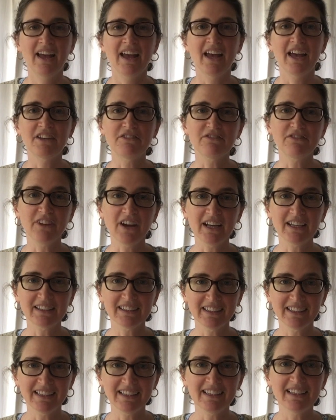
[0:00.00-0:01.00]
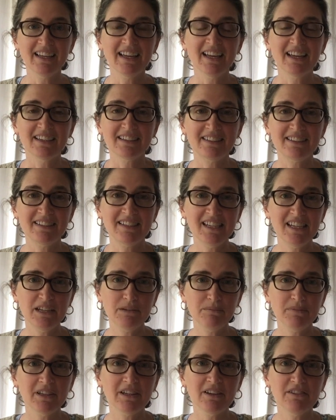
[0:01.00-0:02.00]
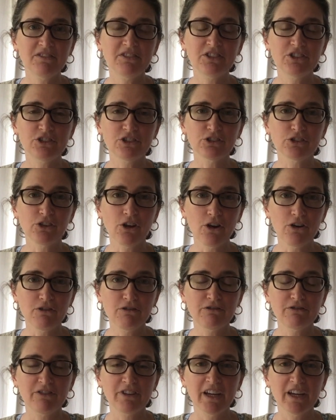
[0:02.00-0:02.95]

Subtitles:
And finally, steam gives your loaf